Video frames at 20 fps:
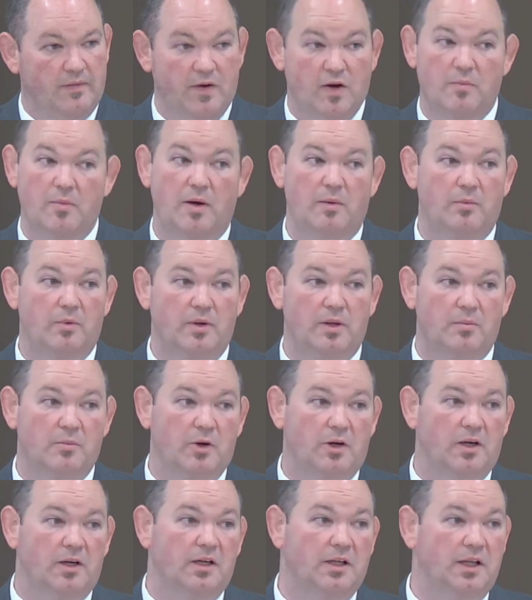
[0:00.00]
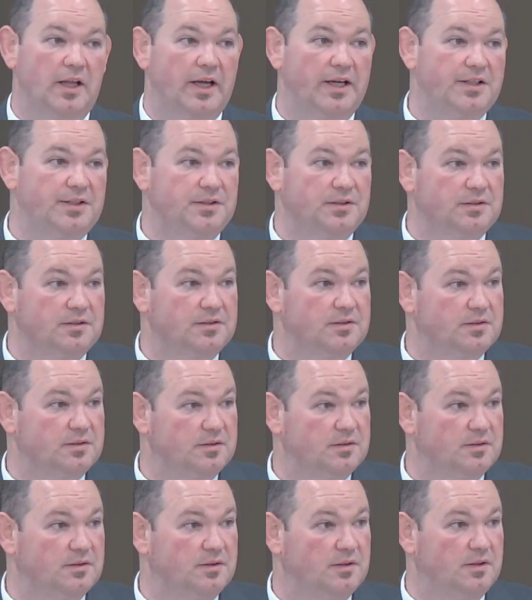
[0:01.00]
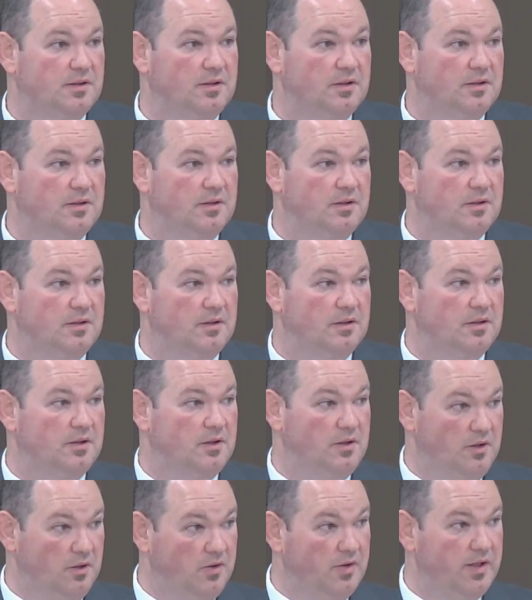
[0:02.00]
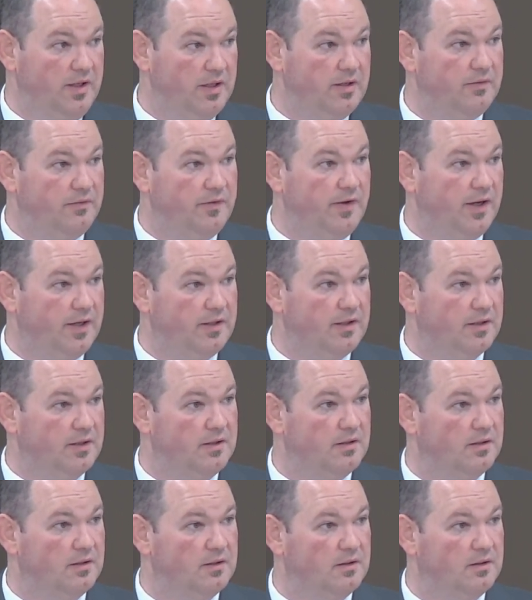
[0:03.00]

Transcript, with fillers: you remember in the book of Galatians, who had it affected?